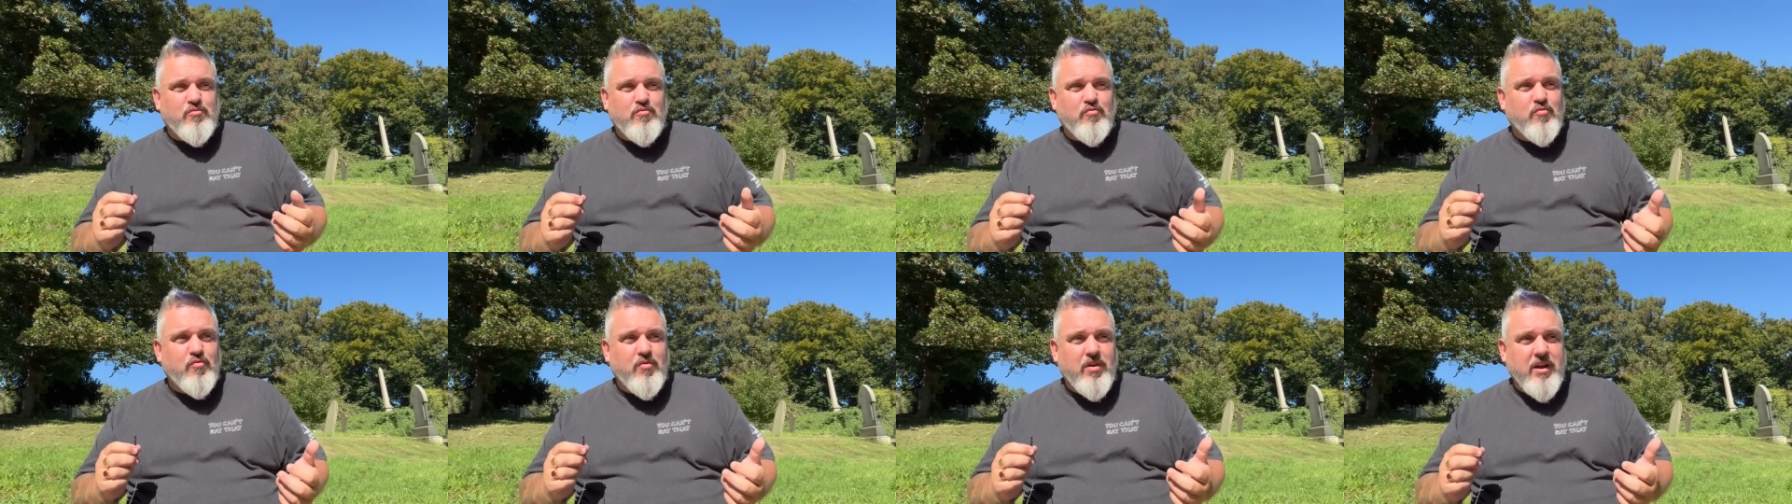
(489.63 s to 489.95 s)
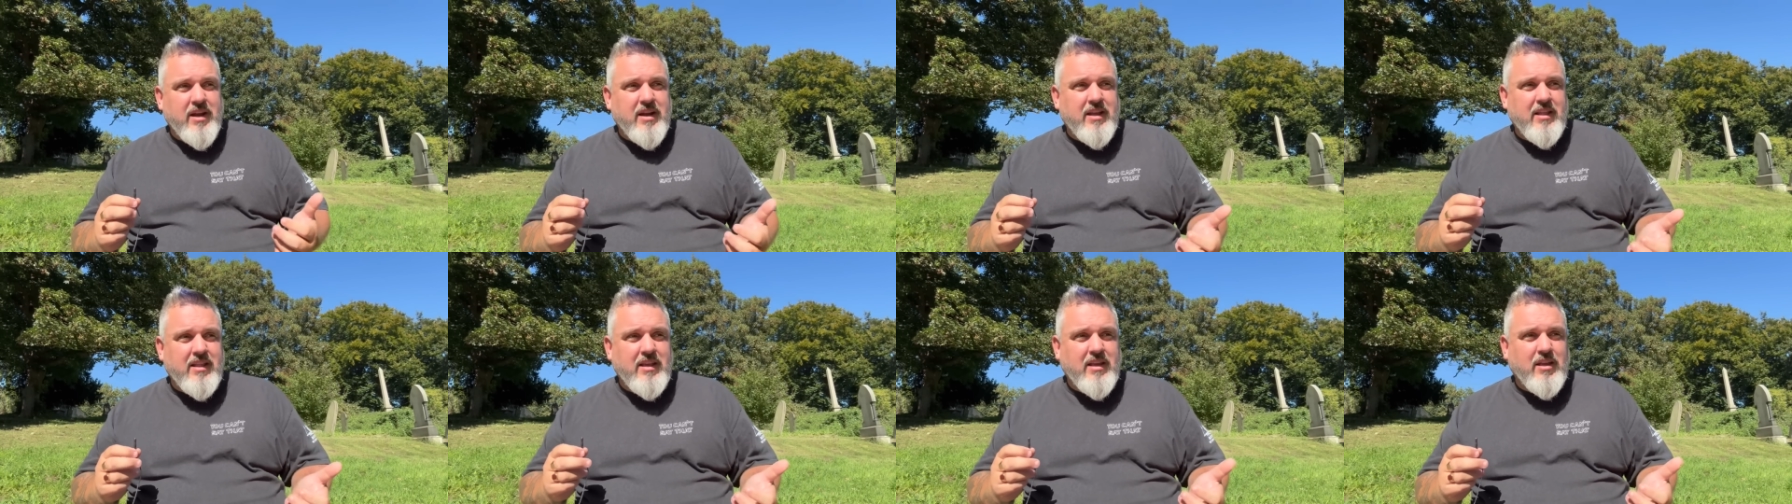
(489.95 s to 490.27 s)

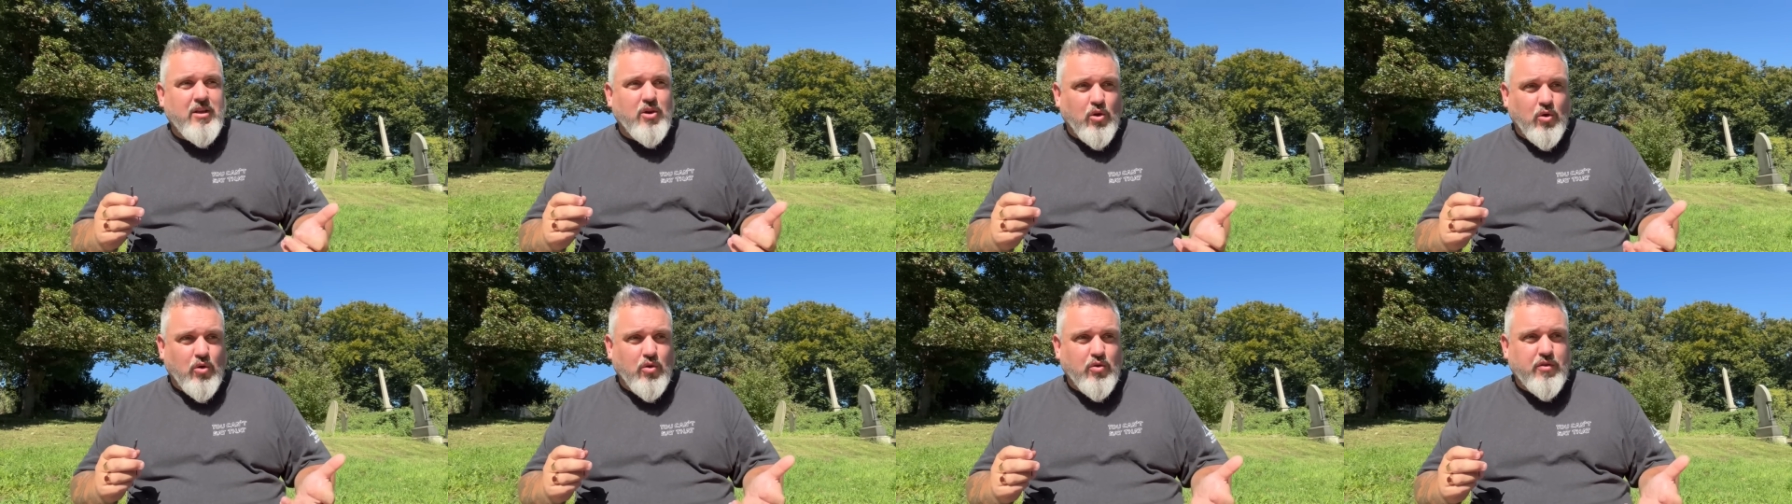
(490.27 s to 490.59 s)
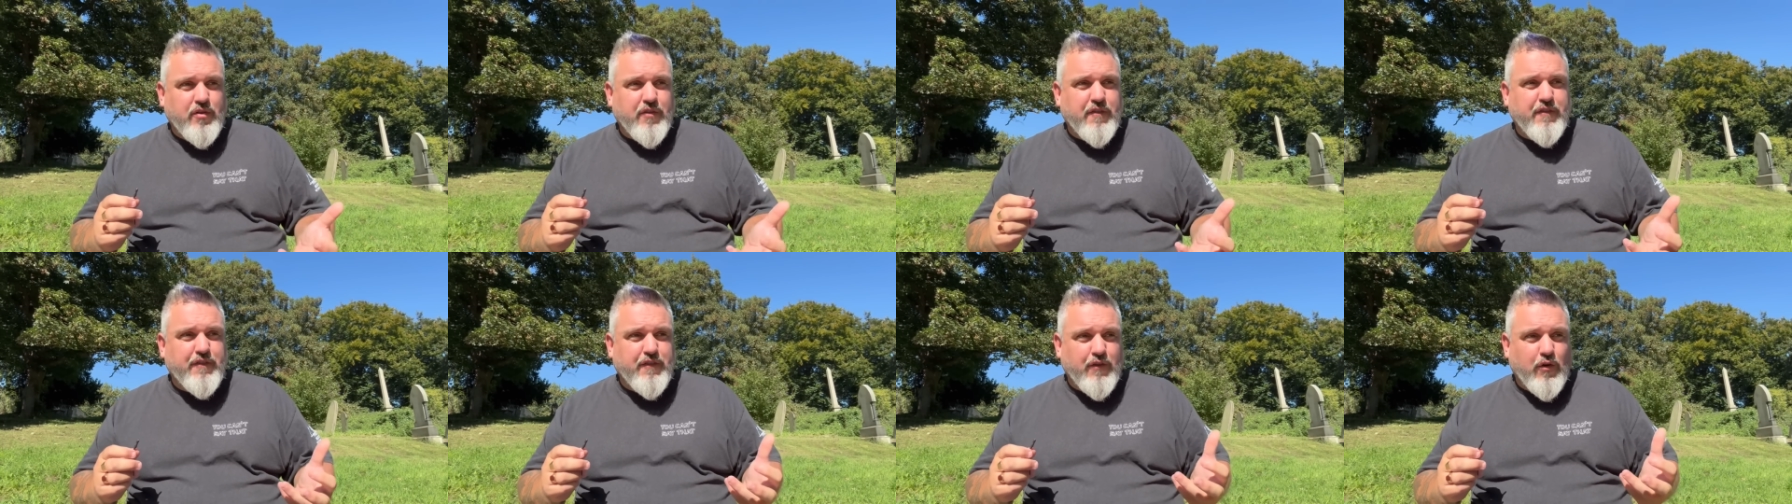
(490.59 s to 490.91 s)
really good
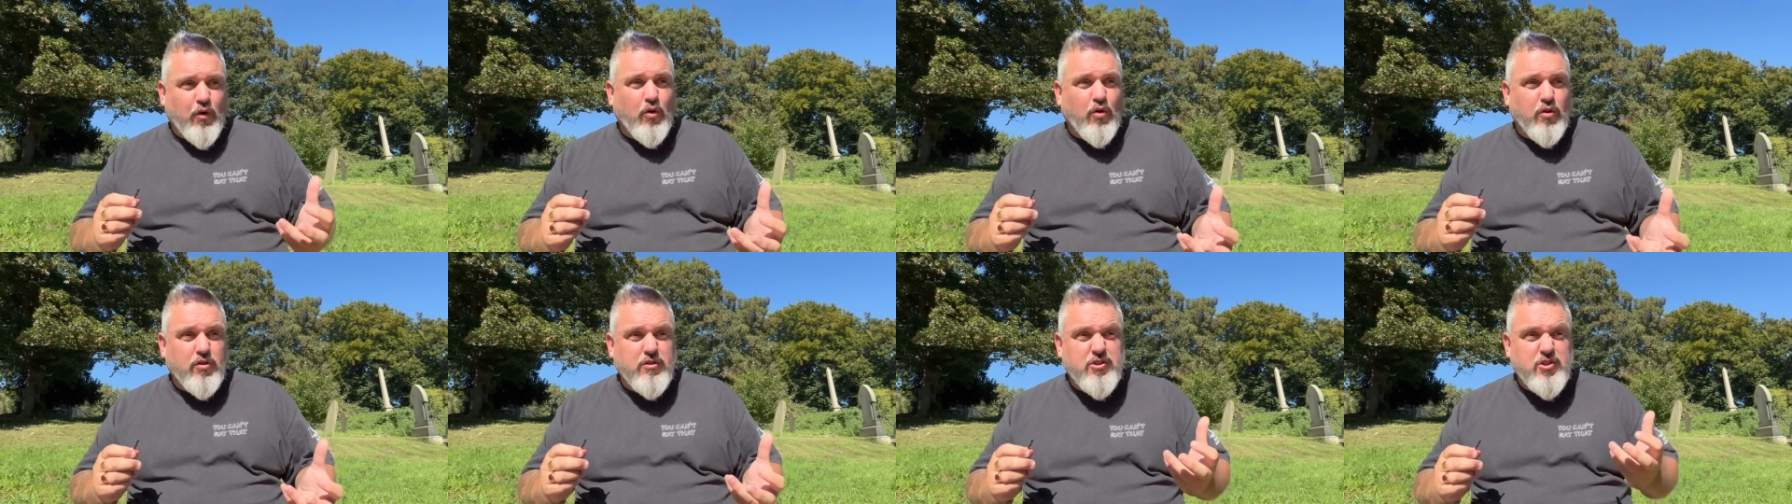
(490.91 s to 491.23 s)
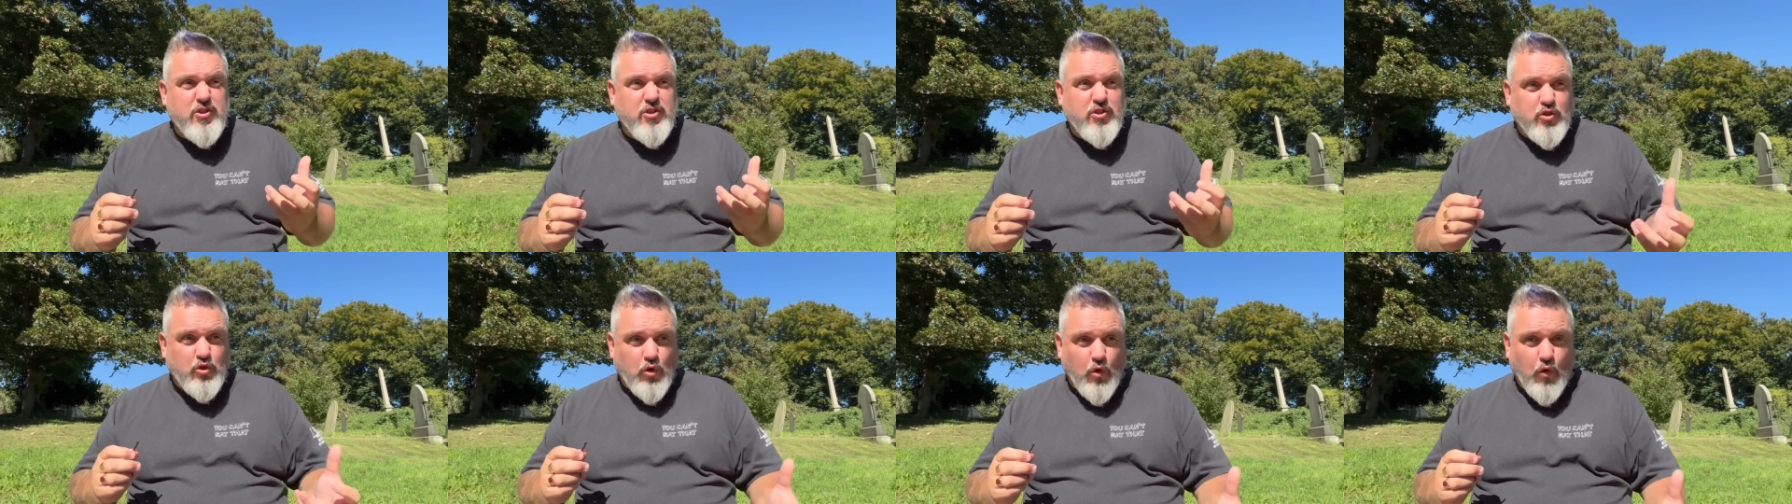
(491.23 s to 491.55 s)
for
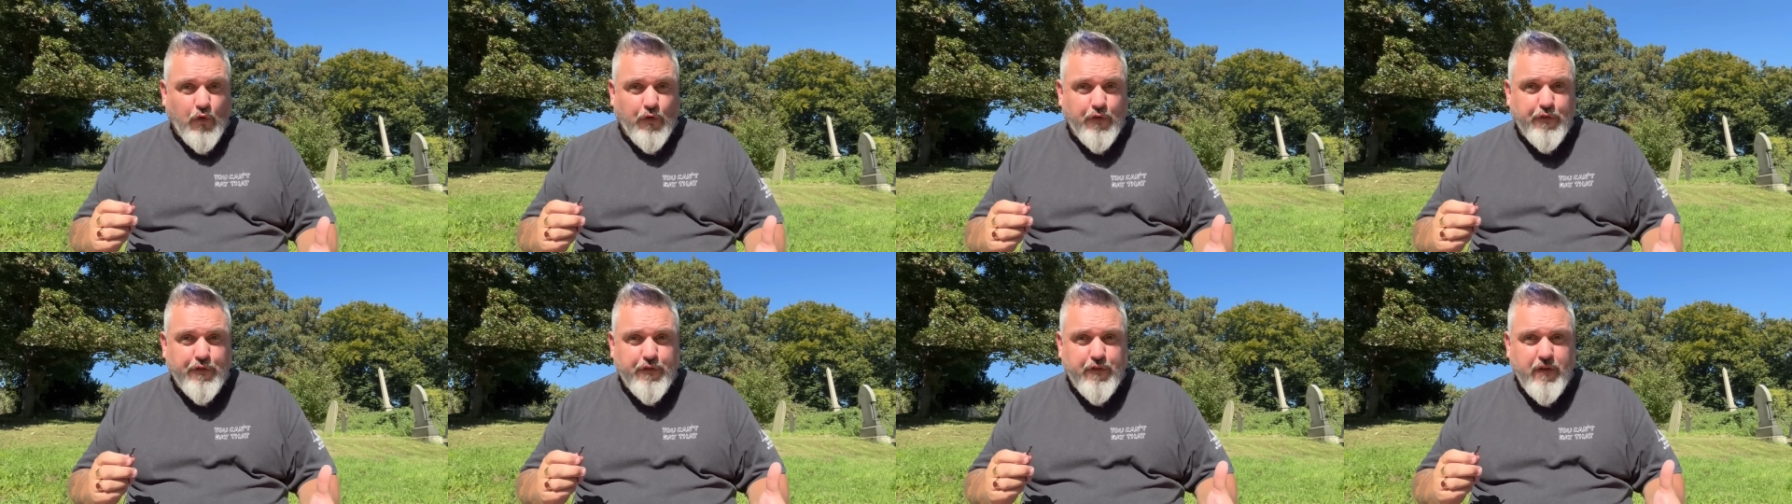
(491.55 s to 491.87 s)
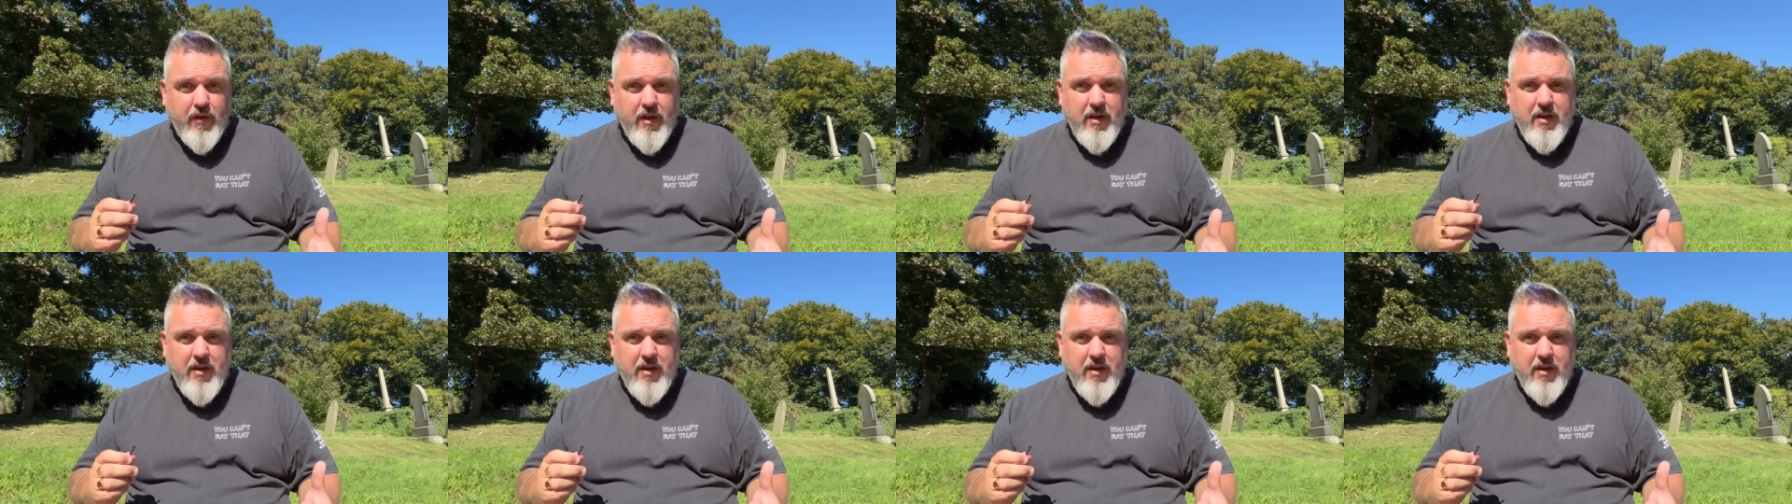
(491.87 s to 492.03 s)
stuff.